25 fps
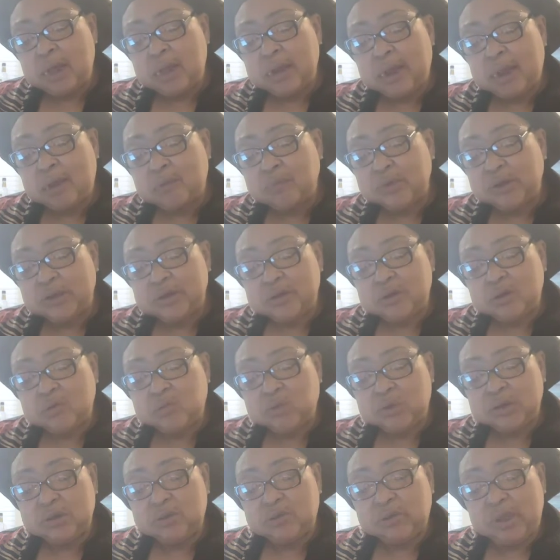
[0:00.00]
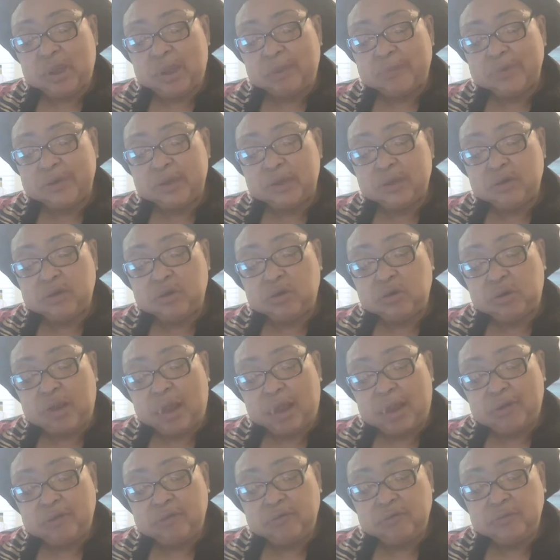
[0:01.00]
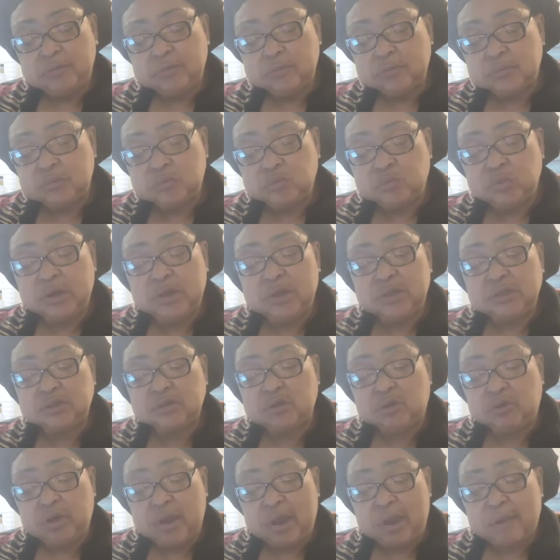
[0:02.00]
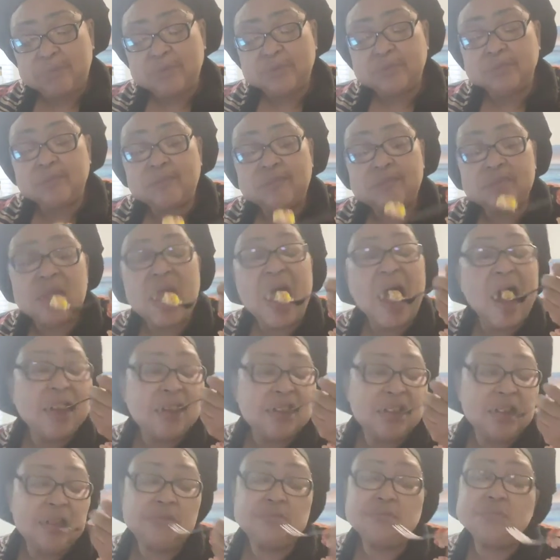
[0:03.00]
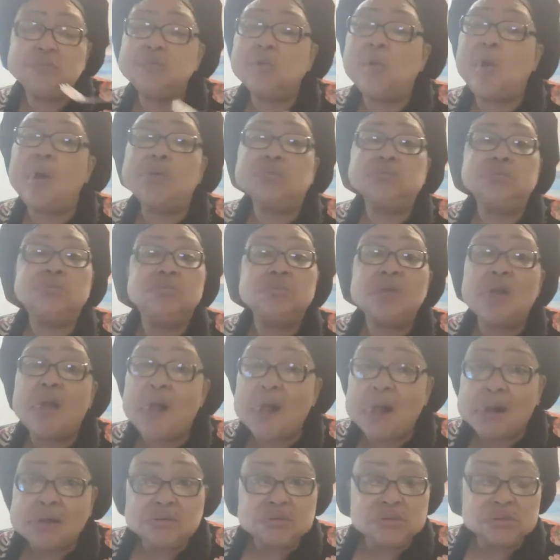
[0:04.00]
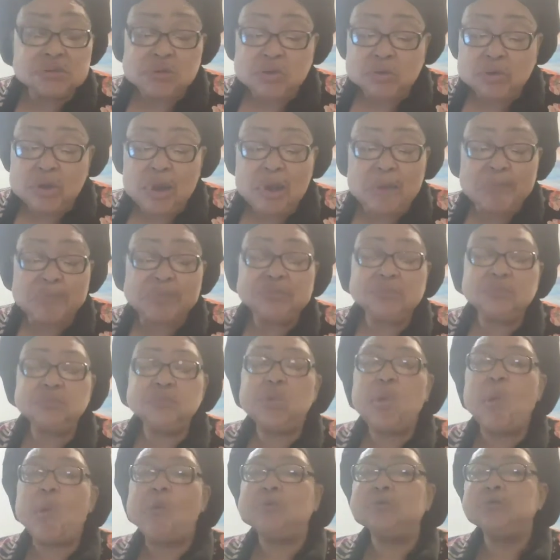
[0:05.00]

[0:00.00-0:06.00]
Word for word: God already know what's going to happen in your life, when it's going to happen, how it's going to happen.